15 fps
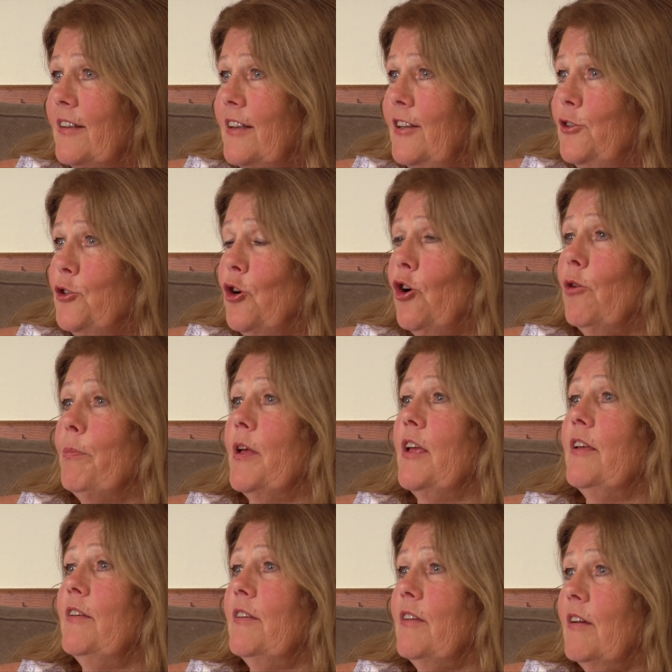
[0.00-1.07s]
He told
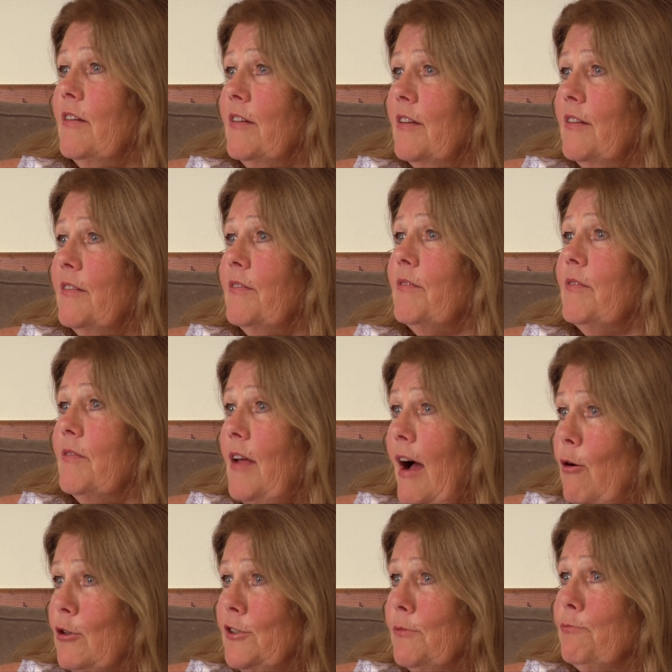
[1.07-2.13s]
me
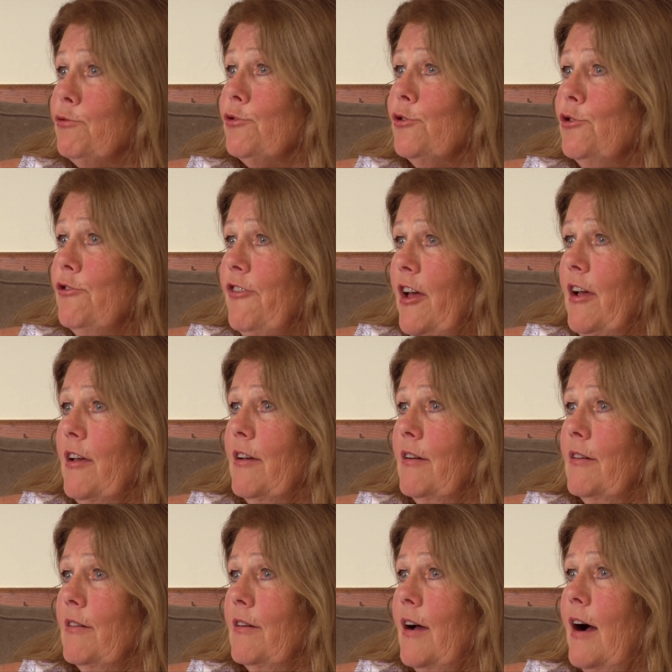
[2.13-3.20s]
I was improving,
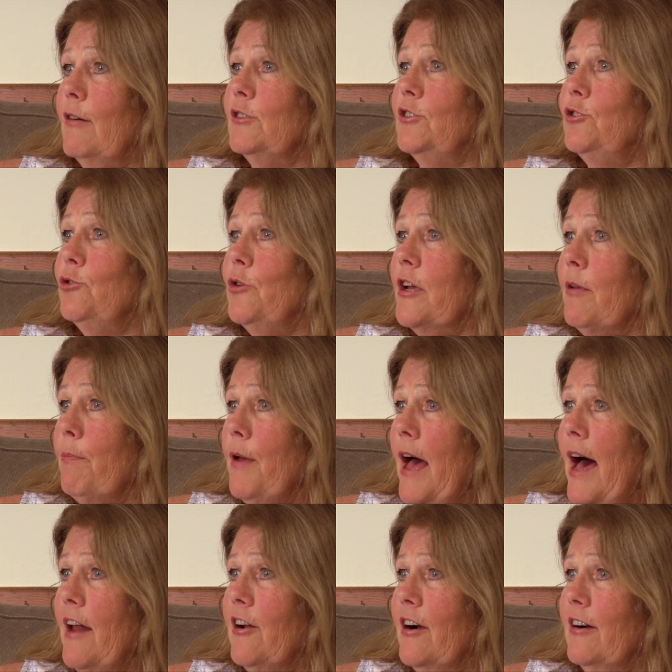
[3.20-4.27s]
I was doing
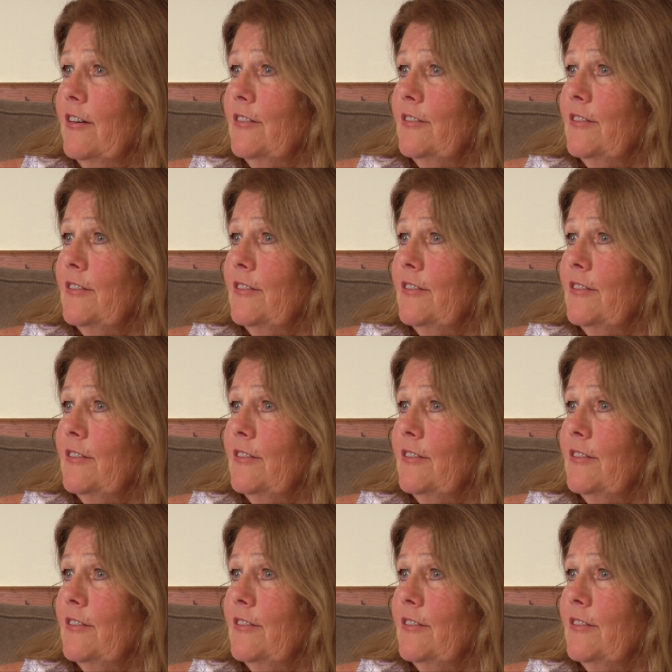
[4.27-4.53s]
better.